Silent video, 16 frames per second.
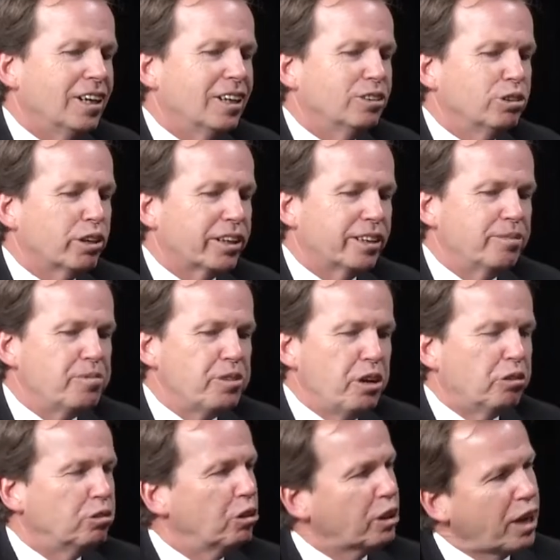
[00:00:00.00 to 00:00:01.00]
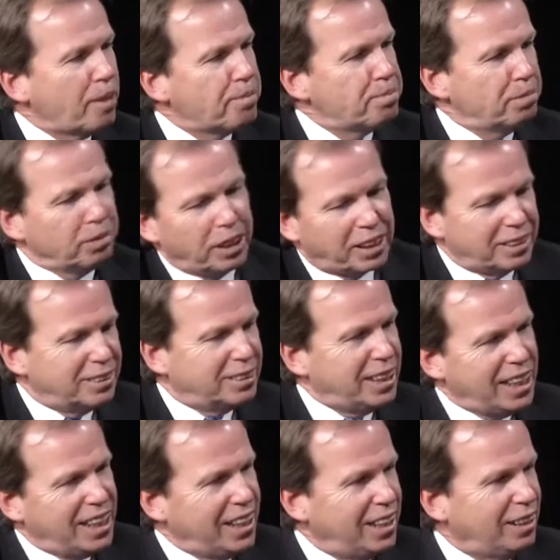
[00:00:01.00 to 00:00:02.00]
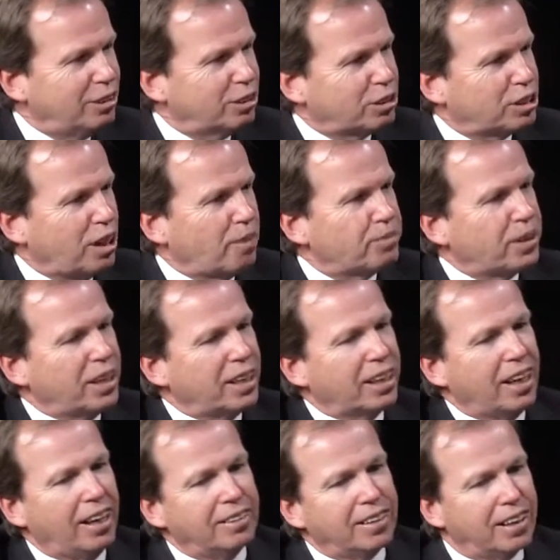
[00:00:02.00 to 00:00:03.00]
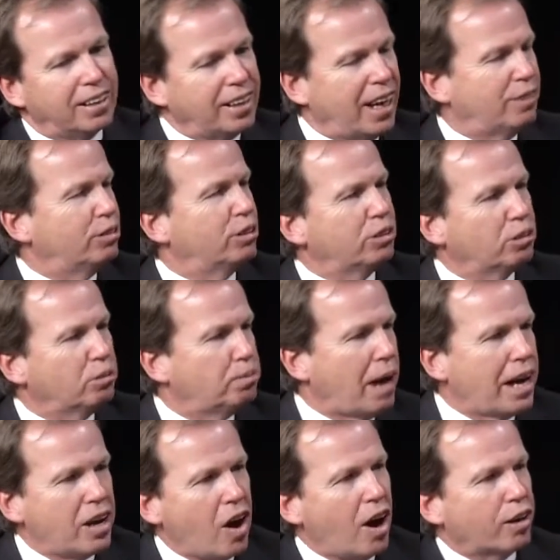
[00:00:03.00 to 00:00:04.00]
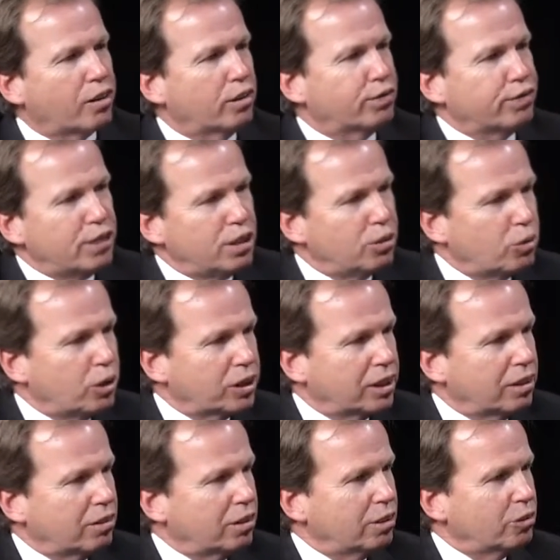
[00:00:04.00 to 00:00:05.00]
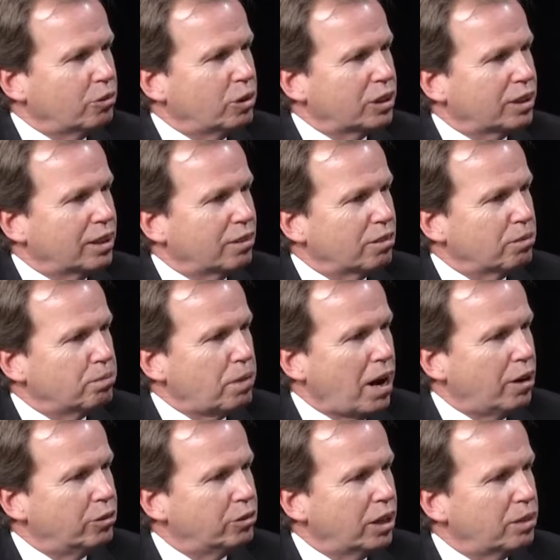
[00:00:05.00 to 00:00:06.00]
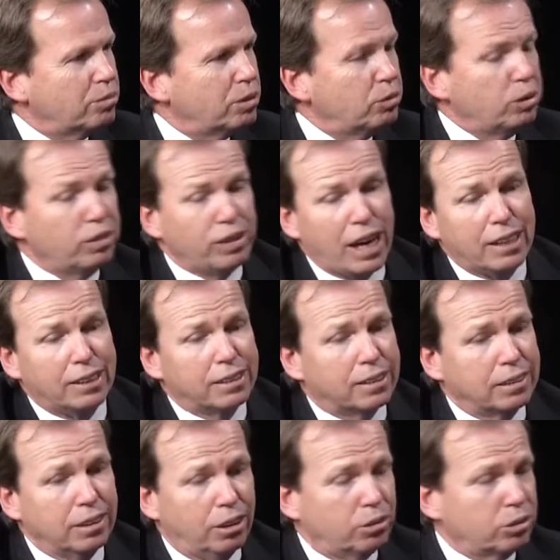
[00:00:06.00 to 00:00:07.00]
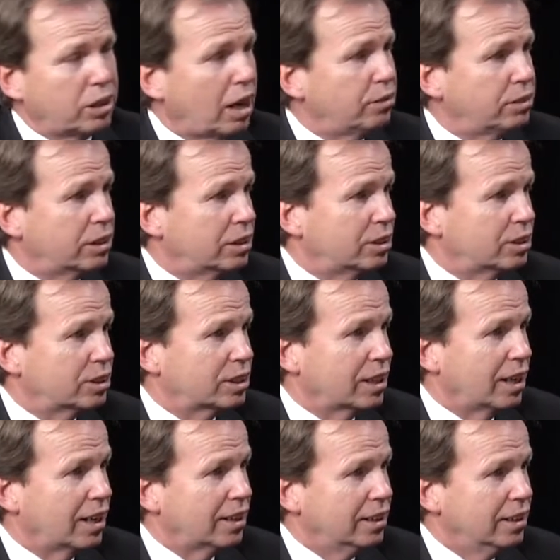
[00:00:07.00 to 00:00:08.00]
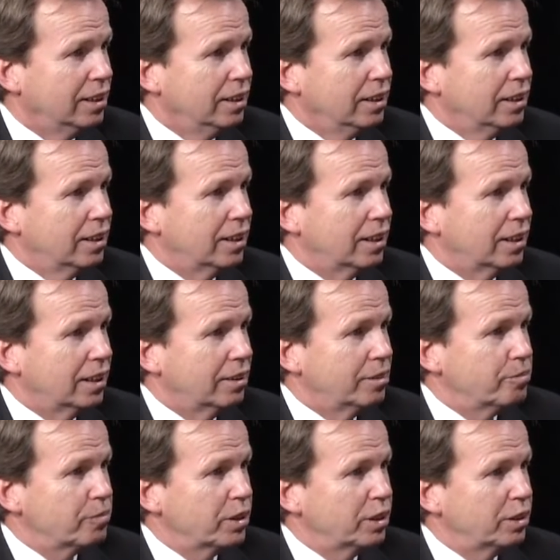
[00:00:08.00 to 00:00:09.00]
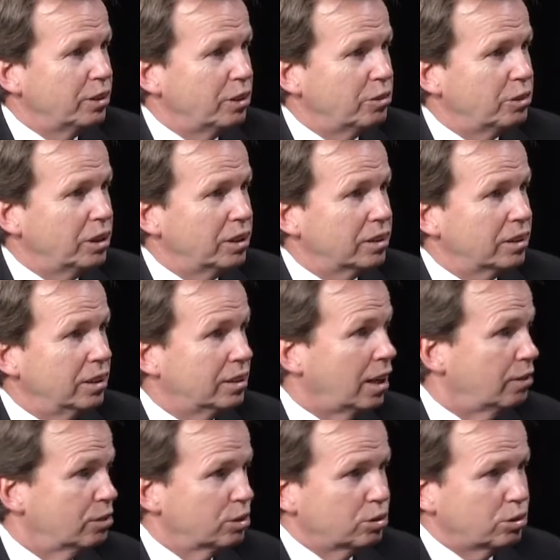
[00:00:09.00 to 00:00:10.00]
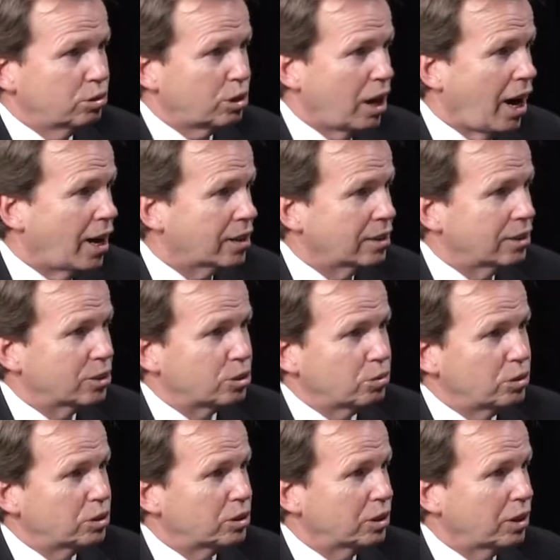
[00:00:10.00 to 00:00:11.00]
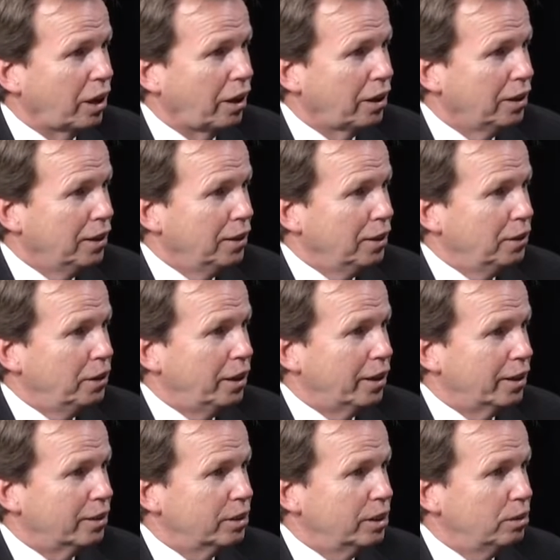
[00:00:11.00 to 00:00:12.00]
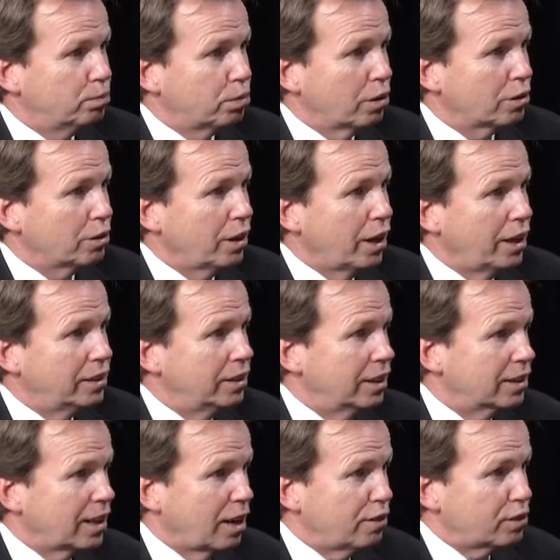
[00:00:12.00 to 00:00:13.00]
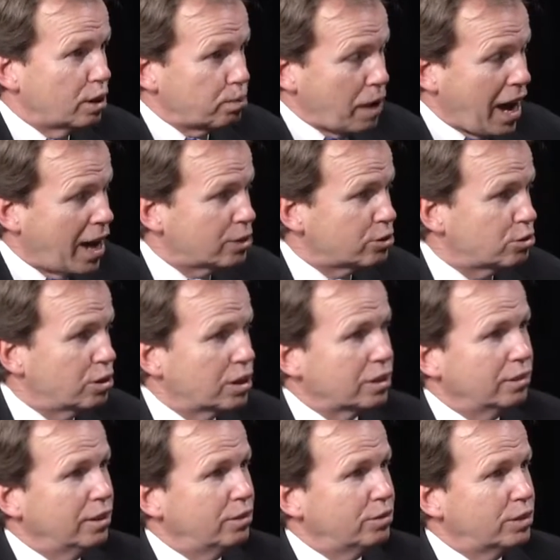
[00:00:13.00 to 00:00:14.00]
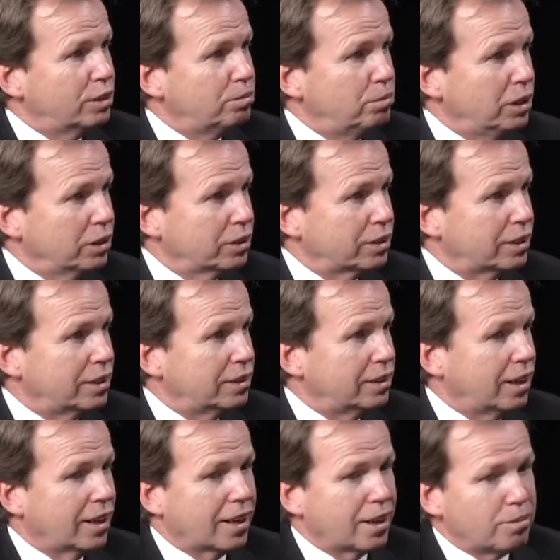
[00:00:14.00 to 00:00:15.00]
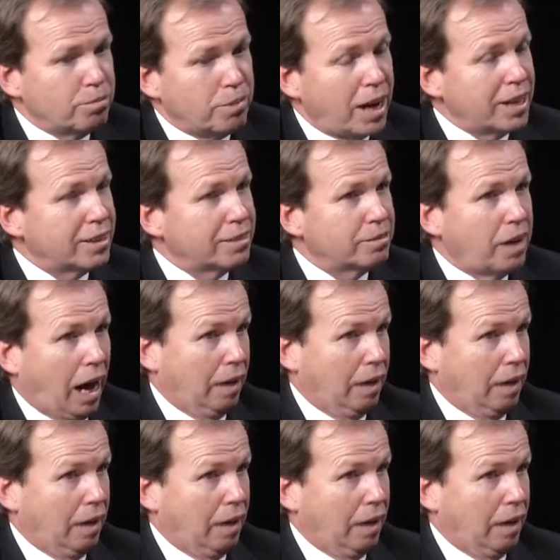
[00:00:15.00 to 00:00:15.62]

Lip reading: look up like a deed or something, and then have a little biography of what they're about. I mean, we've had, you know, governors. You know, Governor Dukakis was in Brookline. Governor Patrick lived in Milton. My